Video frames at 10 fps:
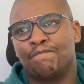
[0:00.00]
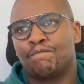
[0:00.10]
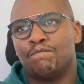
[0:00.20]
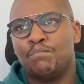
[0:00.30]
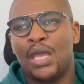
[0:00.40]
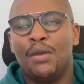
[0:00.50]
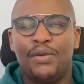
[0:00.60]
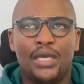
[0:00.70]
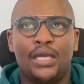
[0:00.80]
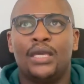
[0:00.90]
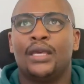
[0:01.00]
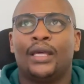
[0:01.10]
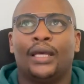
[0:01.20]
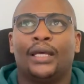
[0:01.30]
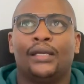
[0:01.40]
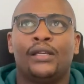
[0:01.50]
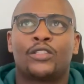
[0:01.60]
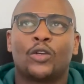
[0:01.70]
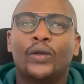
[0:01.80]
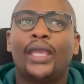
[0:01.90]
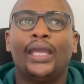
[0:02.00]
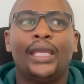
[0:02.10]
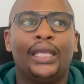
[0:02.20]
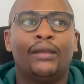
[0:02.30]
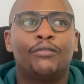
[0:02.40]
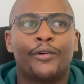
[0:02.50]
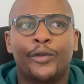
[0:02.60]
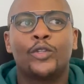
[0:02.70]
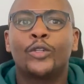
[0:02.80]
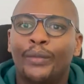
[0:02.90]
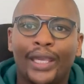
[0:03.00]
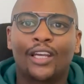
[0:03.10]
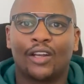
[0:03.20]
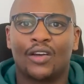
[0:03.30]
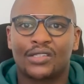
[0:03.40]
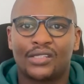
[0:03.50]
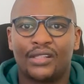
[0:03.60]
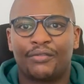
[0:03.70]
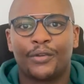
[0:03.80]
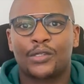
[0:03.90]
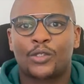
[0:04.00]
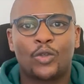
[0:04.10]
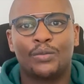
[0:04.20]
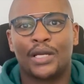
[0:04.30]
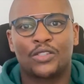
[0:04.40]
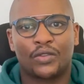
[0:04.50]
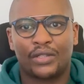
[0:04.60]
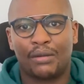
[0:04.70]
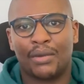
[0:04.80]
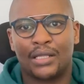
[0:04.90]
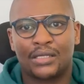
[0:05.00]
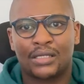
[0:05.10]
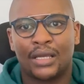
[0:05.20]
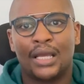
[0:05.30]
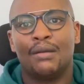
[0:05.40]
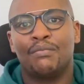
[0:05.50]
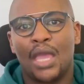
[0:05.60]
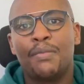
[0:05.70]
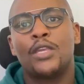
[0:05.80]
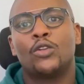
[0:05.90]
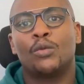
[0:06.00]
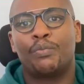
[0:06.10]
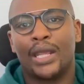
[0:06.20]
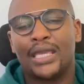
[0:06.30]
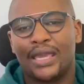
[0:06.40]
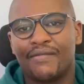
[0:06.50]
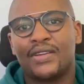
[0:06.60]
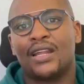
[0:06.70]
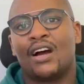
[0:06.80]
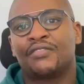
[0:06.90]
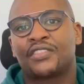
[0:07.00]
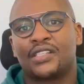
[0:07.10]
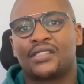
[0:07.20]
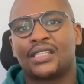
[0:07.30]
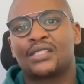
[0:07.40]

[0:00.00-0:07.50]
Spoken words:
maybe it's okay for you to make a loss in the first 2 months or 3 months. Maybe you'll break even after 6